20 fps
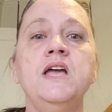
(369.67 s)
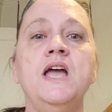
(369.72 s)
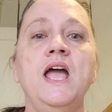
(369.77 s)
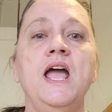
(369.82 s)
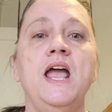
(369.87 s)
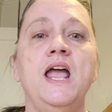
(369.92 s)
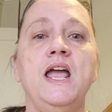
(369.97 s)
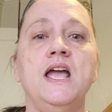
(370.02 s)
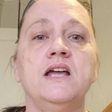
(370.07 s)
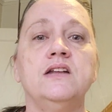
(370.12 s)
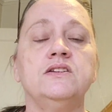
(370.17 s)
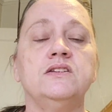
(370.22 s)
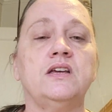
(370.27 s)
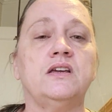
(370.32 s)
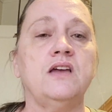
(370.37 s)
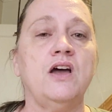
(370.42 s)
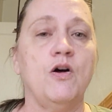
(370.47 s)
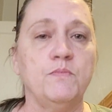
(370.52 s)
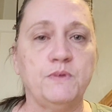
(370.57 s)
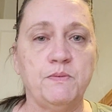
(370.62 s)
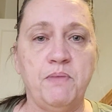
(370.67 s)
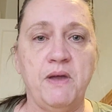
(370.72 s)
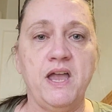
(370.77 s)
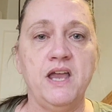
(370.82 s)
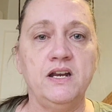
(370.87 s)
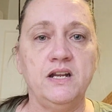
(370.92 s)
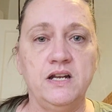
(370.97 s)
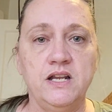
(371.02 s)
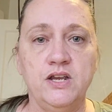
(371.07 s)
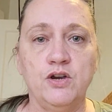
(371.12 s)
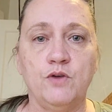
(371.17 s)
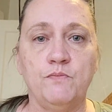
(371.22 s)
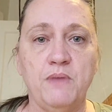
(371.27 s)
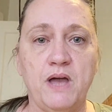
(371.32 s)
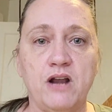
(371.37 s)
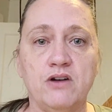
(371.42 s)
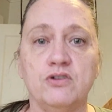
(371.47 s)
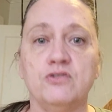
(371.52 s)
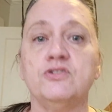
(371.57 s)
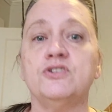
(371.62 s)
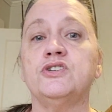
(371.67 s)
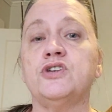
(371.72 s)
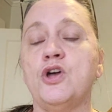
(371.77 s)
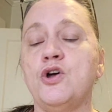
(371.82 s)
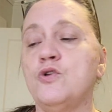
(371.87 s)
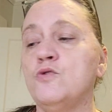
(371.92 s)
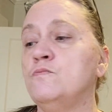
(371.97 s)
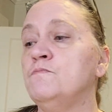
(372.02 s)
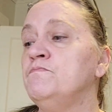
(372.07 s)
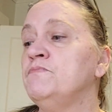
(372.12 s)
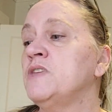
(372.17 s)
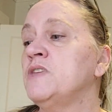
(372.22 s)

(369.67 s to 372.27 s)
and to help the paint adhere better. So